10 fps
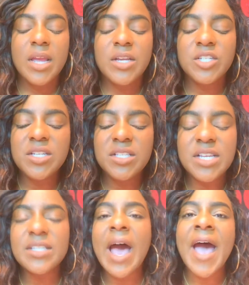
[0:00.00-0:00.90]
And she
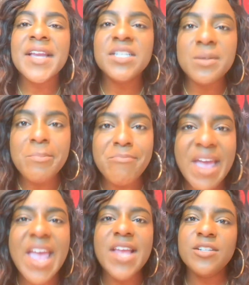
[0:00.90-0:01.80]
says, I
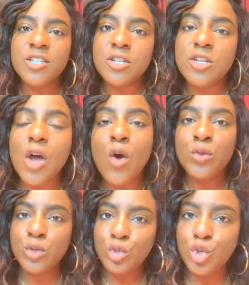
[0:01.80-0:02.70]
demand to
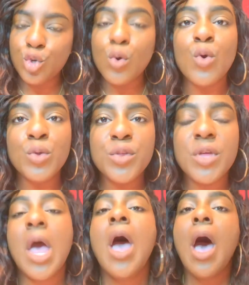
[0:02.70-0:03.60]
know the truth
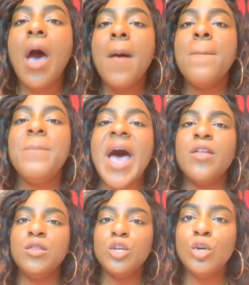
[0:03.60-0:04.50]

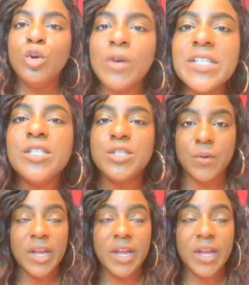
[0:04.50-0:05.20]
about the crystal.